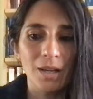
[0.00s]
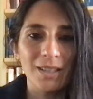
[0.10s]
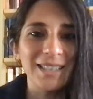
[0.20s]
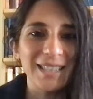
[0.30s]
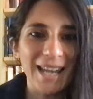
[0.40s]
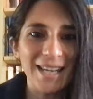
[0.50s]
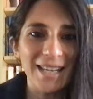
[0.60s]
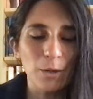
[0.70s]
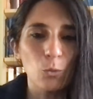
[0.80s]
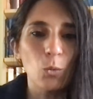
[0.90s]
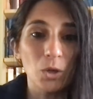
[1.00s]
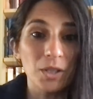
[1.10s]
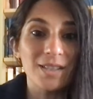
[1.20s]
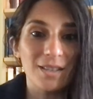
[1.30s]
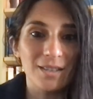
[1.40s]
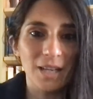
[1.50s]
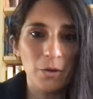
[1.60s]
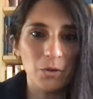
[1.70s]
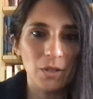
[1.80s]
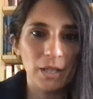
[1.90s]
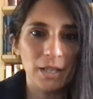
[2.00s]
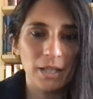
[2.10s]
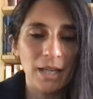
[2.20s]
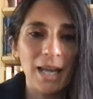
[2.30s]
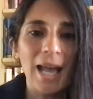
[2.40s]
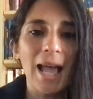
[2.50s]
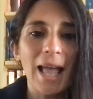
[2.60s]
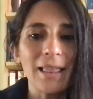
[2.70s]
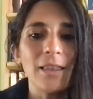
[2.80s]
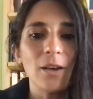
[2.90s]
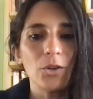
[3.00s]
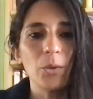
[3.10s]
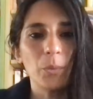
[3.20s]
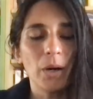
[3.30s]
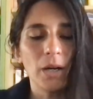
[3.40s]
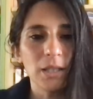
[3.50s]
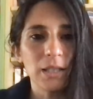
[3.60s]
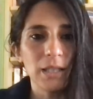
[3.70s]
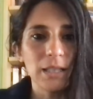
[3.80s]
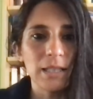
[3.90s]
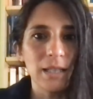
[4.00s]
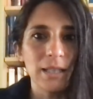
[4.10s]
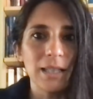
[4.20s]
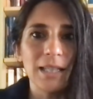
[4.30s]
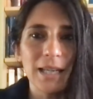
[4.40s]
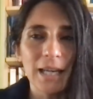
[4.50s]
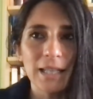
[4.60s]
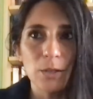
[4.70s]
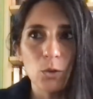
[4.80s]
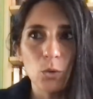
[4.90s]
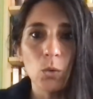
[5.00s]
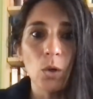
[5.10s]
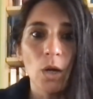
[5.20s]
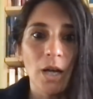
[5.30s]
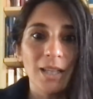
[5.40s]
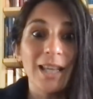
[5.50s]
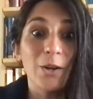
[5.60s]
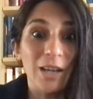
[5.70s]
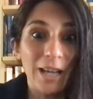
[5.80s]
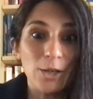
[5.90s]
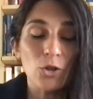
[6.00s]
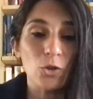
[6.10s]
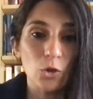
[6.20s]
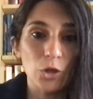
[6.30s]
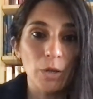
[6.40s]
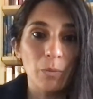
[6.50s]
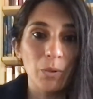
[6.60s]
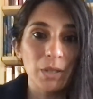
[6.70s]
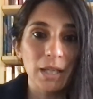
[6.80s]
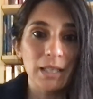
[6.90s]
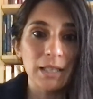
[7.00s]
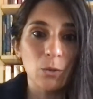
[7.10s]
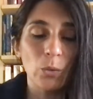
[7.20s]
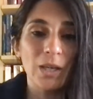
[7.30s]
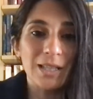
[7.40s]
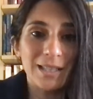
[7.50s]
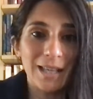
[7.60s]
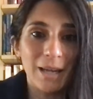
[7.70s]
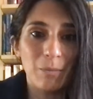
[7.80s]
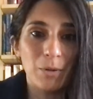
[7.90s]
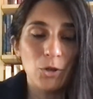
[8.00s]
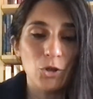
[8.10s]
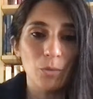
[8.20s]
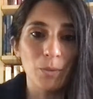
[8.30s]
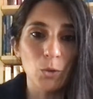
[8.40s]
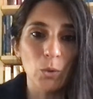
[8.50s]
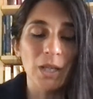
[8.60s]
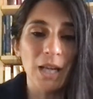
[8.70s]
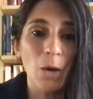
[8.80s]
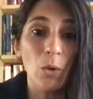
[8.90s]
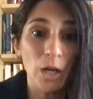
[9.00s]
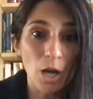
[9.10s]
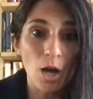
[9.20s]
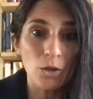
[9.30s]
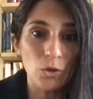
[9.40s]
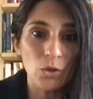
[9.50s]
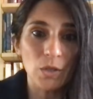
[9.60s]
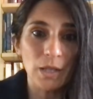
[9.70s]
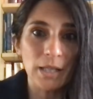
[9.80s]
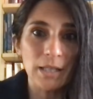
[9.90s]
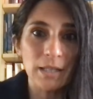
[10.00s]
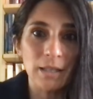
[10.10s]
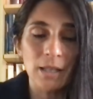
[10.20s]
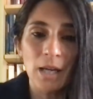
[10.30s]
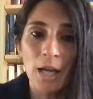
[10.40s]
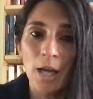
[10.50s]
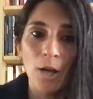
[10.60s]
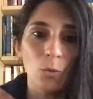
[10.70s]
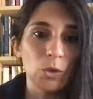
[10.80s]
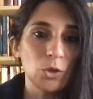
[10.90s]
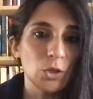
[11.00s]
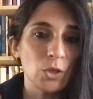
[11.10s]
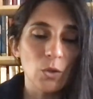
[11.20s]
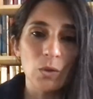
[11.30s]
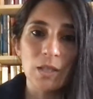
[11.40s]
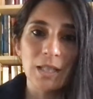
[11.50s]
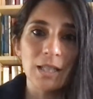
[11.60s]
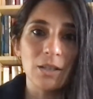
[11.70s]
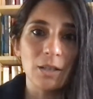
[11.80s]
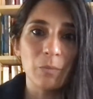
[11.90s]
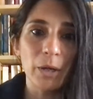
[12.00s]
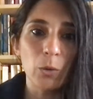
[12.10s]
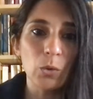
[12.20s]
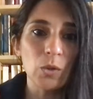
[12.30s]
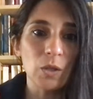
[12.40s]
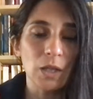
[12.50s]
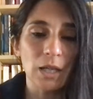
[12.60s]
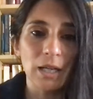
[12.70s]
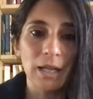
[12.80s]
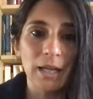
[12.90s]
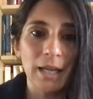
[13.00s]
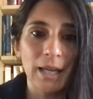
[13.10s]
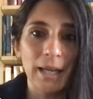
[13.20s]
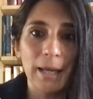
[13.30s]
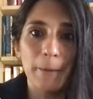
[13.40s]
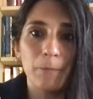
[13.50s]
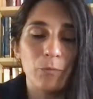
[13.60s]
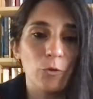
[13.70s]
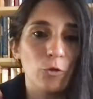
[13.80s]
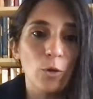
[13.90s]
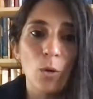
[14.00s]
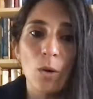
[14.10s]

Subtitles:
take words seriously. And the other part is dedicated to the relationship that we establish between our consciousness, which is considered by Husserl a flow